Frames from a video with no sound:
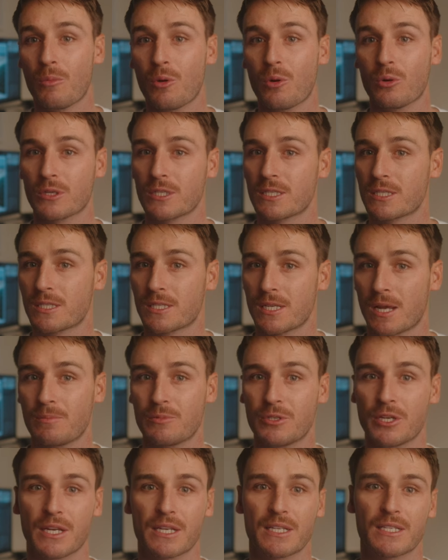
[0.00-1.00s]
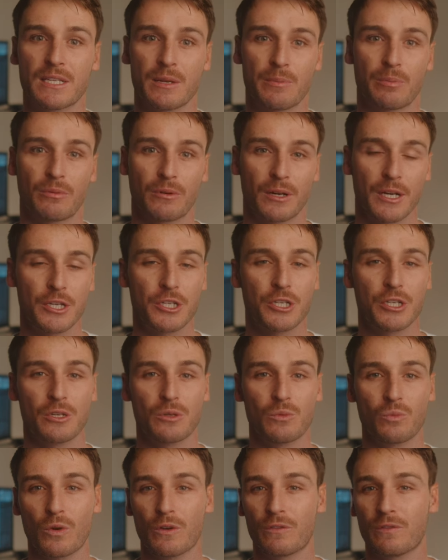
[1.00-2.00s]
more subject
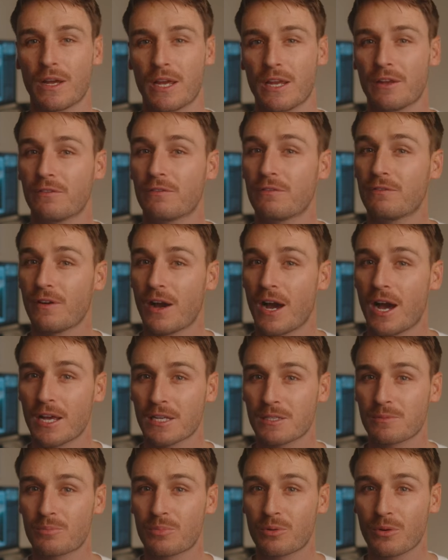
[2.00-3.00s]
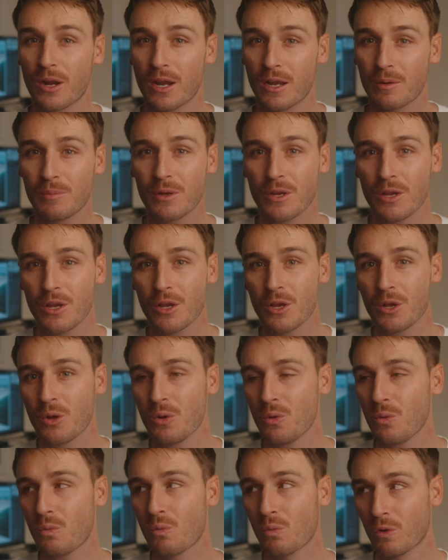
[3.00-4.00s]
separation with a fast prime
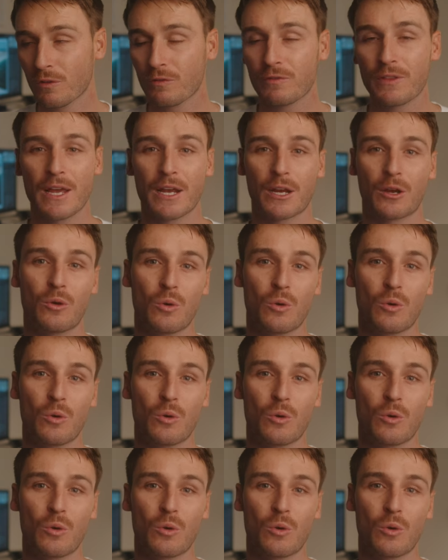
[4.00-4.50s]
with that